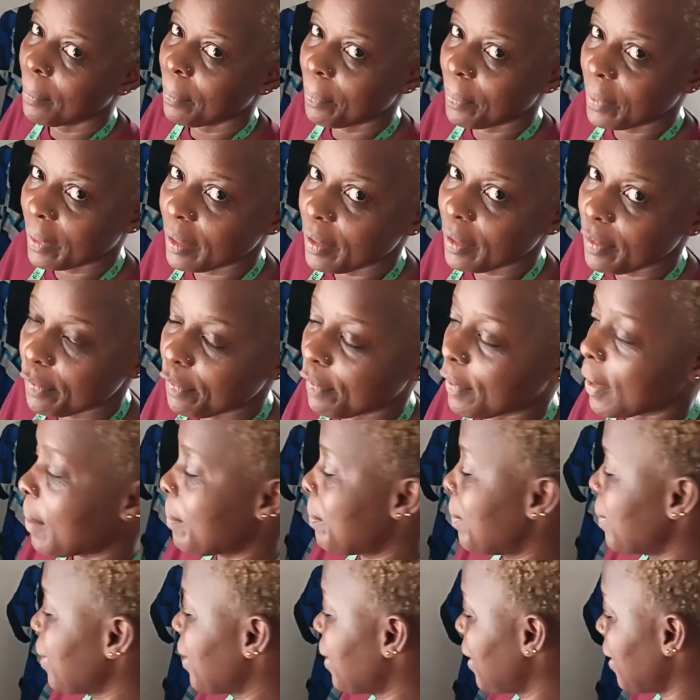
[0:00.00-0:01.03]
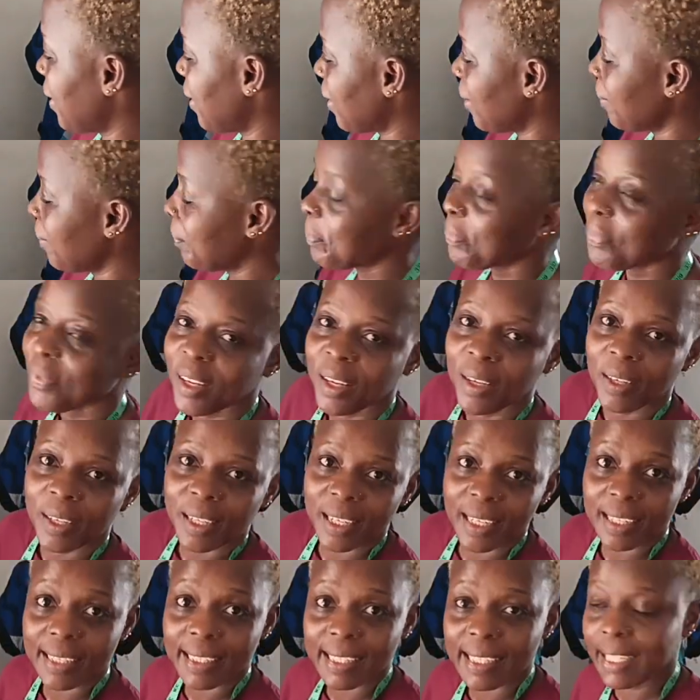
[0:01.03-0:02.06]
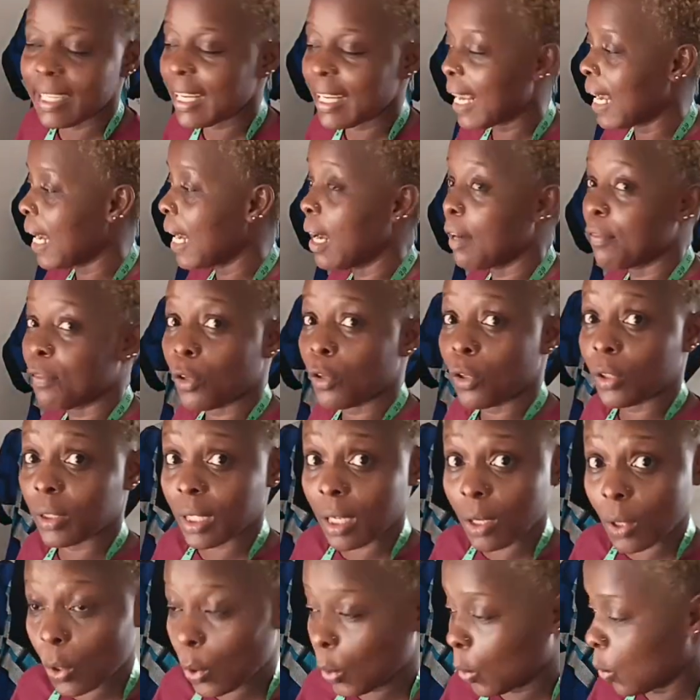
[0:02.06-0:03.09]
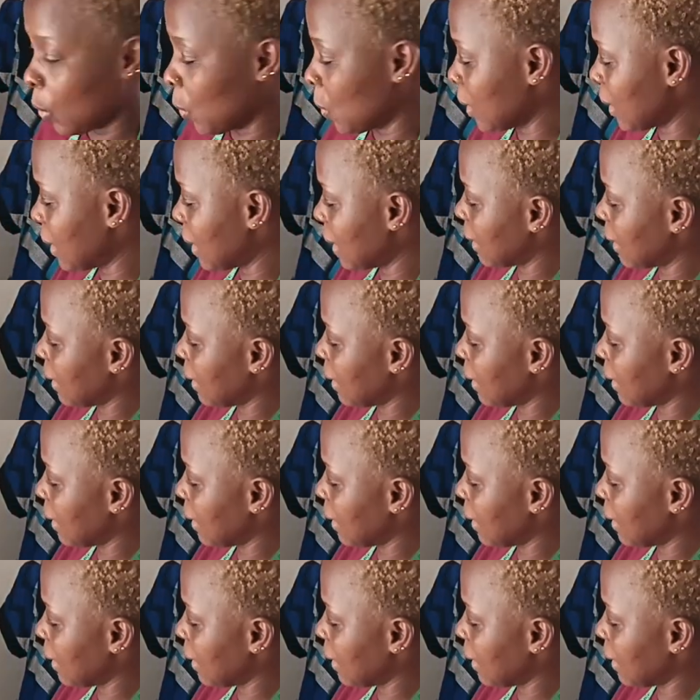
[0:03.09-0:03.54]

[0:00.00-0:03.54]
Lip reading: plain fabric here. You can see here I have other colors.